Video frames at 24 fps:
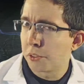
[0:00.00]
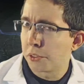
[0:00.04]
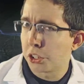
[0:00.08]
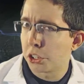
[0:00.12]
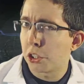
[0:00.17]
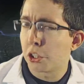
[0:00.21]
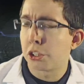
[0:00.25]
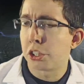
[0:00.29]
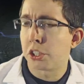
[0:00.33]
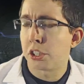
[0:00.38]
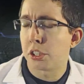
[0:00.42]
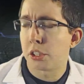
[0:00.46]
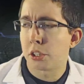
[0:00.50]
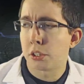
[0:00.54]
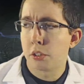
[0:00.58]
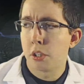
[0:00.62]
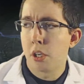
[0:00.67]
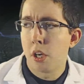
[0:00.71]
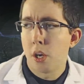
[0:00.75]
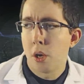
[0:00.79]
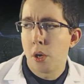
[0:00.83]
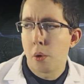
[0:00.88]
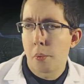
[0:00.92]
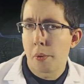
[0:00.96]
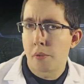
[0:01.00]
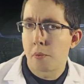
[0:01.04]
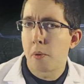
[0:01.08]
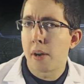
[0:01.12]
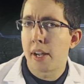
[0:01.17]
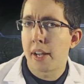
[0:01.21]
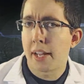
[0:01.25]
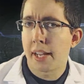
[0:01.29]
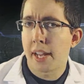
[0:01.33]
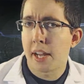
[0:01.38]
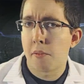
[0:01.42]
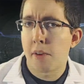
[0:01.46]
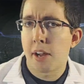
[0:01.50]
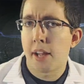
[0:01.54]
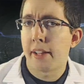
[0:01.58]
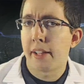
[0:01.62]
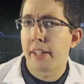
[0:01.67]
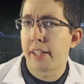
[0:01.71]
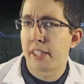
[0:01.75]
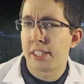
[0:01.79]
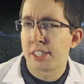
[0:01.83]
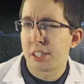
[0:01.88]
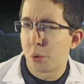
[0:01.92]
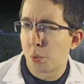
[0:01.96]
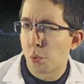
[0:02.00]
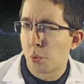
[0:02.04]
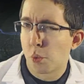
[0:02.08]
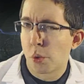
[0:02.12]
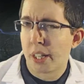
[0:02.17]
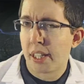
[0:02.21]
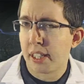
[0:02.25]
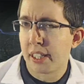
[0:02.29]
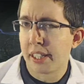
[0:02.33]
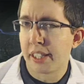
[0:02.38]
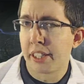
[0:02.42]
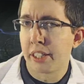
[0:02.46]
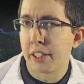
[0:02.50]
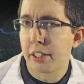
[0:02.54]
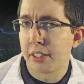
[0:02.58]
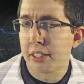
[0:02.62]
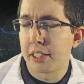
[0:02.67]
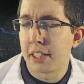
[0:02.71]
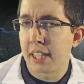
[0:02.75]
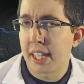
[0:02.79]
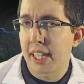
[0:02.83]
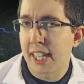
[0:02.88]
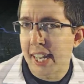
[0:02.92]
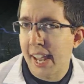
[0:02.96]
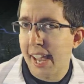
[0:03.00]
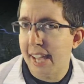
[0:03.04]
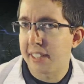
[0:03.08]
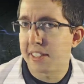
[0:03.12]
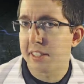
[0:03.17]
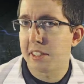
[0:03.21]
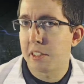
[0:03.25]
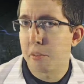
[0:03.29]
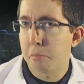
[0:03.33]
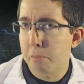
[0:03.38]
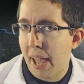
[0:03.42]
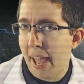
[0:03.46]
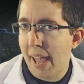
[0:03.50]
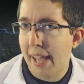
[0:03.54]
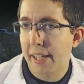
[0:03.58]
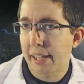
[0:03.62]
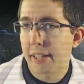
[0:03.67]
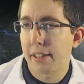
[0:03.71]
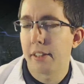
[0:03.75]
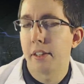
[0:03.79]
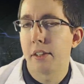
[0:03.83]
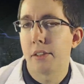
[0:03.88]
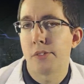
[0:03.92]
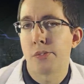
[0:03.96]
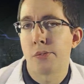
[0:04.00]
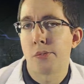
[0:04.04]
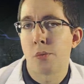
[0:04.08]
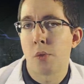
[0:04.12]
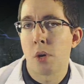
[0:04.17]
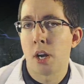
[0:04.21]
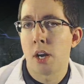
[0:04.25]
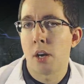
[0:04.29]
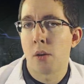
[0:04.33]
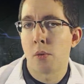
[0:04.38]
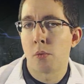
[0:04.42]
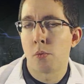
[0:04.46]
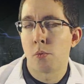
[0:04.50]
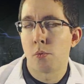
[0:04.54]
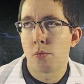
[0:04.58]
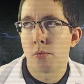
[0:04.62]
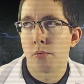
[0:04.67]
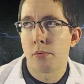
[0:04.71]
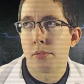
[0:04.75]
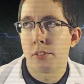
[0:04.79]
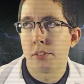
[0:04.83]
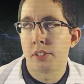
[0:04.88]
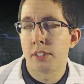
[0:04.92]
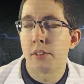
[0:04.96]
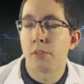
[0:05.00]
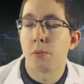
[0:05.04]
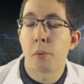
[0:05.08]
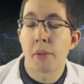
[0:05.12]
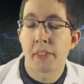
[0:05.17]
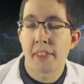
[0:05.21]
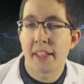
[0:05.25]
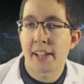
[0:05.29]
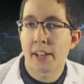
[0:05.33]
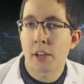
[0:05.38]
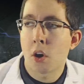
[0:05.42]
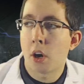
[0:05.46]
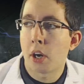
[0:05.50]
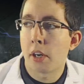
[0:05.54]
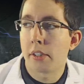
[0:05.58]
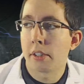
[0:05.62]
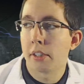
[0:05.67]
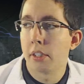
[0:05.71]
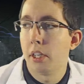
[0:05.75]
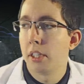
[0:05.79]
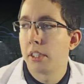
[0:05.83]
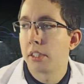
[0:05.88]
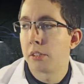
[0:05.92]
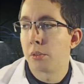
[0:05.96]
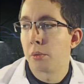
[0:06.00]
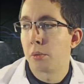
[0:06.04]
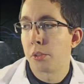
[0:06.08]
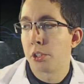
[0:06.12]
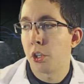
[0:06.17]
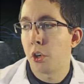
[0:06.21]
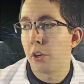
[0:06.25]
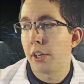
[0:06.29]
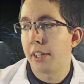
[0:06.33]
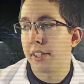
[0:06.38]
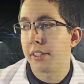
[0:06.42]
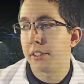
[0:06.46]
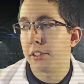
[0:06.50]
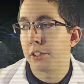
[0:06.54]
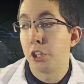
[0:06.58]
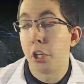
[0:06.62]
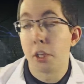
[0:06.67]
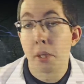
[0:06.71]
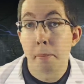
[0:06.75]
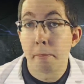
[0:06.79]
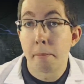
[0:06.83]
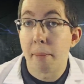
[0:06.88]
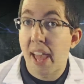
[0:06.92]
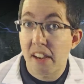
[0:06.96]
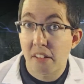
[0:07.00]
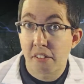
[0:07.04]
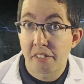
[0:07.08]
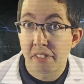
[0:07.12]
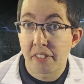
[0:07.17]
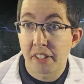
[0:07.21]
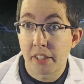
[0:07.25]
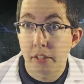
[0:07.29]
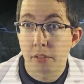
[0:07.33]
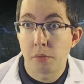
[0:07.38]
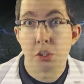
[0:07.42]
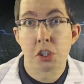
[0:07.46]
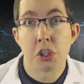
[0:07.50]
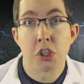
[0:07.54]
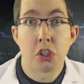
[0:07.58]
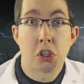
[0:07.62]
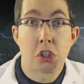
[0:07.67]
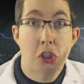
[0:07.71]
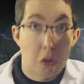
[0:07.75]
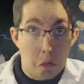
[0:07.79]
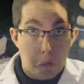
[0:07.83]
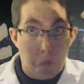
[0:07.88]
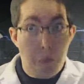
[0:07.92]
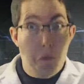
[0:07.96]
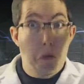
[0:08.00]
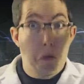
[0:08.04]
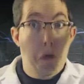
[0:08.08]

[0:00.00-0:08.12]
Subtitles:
of Resurgence with Renegade Rallier is a really good get back with that card to return it to the battlefield, which is